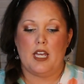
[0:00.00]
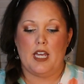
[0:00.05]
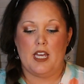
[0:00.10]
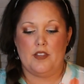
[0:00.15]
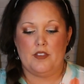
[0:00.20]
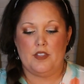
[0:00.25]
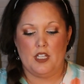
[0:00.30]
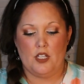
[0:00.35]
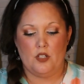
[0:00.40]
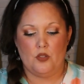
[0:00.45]

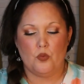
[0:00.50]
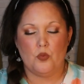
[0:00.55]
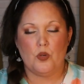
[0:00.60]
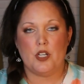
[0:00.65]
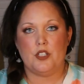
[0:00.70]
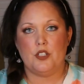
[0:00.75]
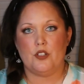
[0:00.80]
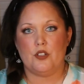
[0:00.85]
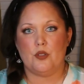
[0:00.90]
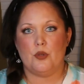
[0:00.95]
And then
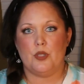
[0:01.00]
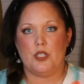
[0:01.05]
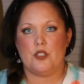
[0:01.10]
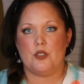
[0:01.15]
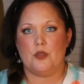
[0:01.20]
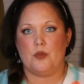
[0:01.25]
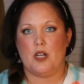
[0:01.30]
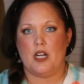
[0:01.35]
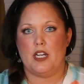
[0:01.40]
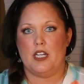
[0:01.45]
what you're going
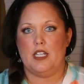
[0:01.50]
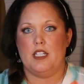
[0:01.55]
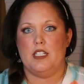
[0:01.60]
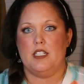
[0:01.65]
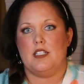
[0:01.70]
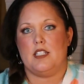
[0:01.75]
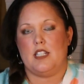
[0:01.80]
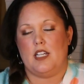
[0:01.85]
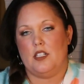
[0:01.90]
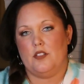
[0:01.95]
to write
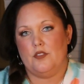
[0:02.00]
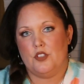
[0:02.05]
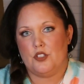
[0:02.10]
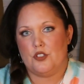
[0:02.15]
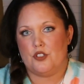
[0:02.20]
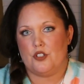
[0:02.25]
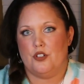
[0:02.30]
inside of your